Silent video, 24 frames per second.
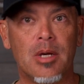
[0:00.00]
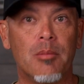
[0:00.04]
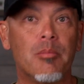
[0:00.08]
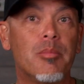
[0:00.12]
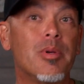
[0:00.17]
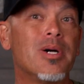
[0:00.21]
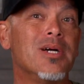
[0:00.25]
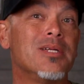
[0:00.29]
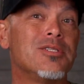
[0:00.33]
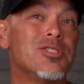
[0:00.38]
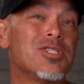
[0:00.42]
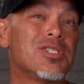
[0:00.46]

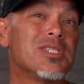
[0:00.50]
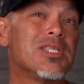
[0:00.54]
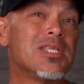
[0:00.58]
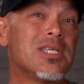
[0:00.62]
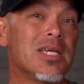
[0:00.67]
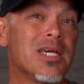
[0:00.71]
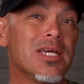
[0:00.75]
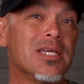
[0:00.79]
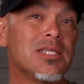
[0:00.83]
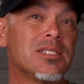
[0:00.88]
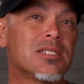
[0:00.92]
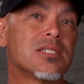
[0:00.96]
But just in
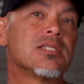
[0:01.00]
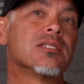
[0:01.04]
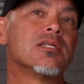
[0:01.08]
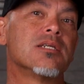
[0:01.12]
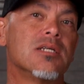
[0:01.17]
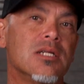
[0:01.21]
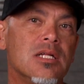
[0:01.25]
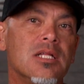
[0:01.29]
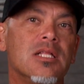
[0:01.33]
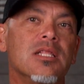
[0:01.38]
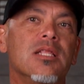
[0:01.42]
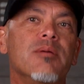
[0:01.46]
case,
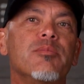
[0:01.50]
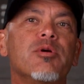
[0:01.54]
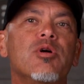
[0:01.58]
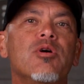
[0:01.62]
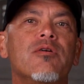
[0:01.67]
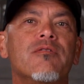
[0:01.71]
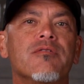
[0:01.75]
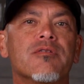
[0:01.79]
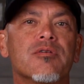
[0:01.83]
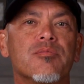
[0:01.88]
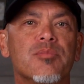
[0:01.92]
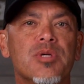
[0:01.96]
let me go
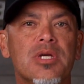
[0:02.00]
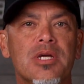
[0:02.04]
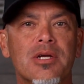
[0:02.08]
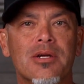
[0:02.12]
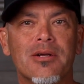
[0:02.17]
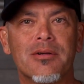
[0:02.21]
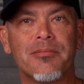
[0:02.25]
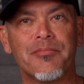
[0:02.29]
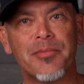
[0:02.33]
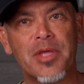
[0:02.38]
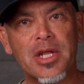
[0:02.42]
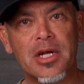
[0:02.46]
over them
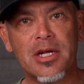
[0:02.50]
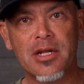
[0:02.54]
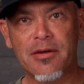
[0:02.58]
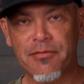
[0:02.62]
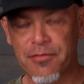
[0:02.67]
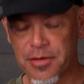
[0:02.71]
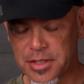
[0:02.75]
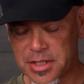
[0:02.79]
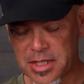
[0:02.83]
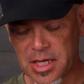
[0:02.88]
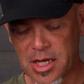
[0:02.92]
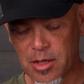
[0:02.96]
here in an
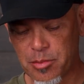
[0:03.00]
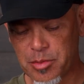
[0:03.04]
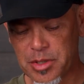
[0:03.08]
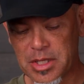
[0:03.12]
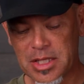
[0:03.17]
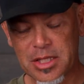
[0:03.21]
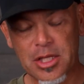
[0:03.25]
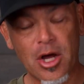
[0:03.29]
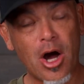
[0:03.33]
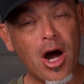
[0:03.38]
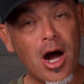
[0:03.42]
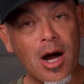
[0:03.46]
effort to help you
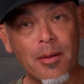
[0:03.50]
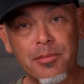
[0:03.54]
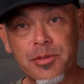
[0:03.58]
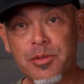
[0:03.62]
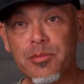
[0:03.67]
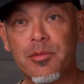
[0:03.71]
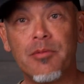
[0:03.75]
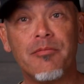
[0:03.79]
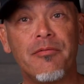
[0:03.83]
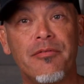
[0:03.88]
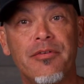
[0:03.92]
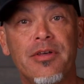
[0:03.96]
get the
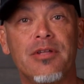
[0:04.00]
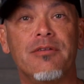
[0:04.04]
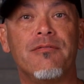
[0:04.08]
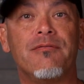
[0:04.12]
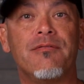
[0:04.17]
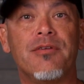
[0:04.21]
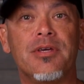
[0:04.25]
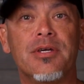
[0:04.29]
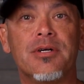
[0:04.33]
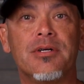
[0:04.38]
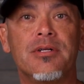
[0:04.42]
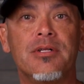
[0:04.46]
optimum fit and
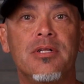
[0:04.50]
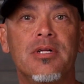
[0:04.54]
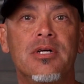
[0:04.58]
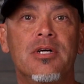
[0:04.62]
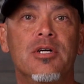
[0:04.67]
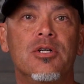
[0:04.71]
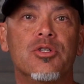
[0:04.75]
feel